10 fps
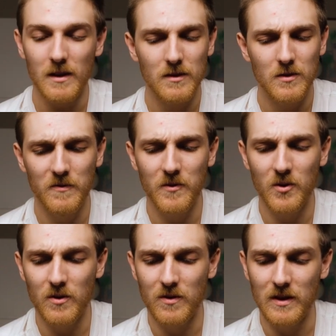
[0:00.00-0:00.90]
So a few
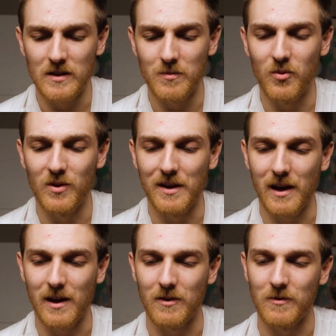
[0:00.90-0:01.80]
other things to point
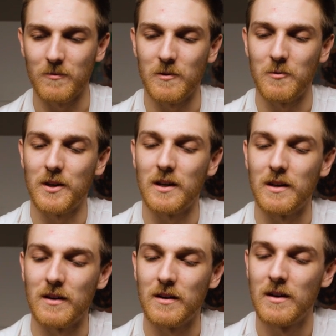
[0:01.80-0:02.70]
out while we're
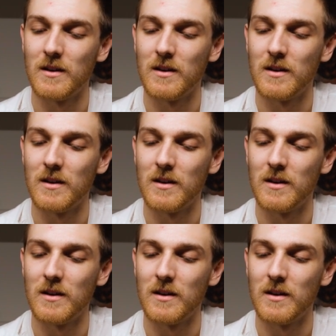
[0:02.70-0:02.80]
here.